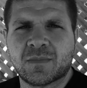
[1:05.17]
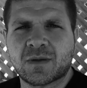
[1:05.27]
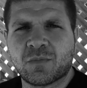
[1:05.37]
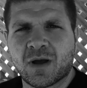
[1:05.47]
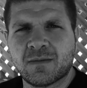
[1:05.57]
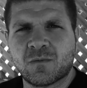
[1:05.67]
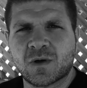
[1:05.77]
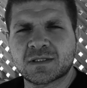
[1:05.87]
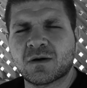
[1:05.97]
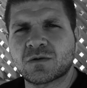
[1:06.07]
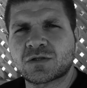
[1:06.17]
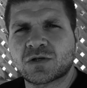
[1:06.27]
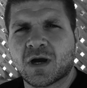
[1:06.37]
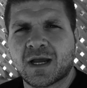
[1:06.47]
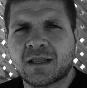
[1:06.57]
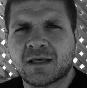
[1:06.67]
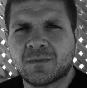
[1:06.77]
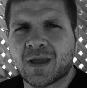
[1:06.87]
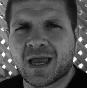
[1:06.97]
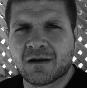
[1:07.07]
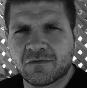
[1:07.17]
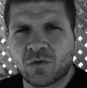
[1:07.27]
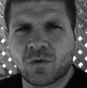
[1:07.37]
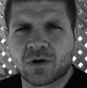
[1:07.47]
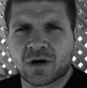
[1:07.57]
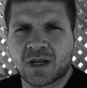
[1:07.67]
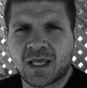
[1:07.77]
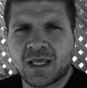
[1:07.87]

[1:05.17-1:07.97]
But the problem was I was trying them out of order.